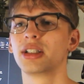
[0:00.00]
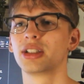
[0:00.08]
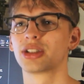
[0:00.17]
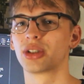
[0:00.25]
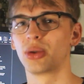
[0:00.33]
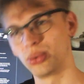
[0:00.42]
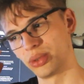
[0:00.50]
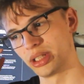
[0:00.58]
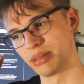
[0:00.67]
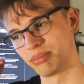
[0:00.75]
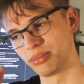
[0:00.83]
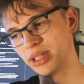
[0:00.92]
So
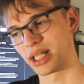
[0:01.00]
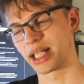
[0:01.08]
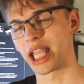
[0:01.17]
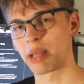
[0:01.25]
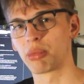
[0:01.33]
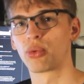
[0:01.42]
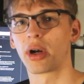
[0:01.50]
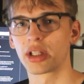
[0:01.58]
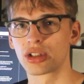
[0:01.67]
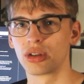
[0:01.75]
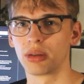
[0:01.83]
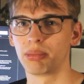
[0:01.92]
the cable running
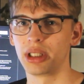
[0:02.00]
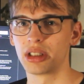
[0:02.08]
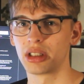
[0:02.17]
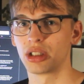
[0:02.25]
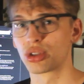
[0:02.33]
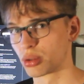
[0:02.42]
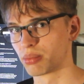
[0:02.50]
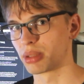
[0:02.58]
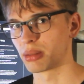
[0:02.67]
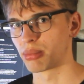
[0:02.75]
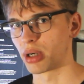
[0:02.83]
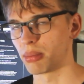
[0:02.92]
to your PC shouldn't
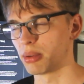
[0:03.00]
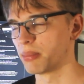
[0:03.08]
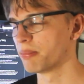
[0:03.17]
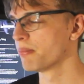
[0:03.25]
be a problem.